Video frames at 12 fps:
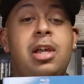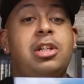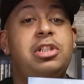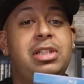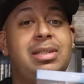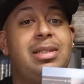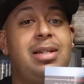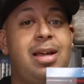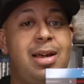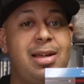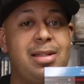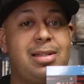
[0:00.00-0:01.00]
She's
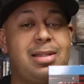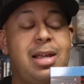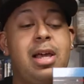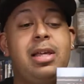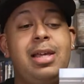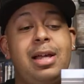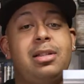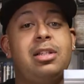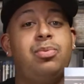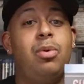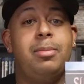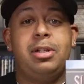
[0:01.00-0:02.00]
nuts. Yeah,
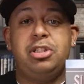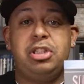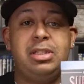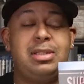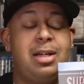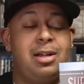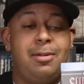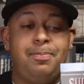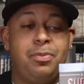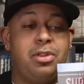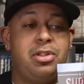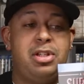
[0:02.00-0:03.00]
this woman, she's
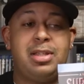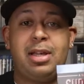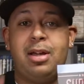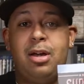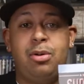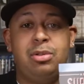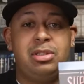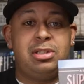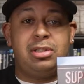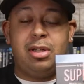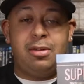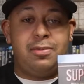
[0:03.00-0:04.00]
like a
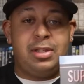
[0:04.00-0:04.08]
host of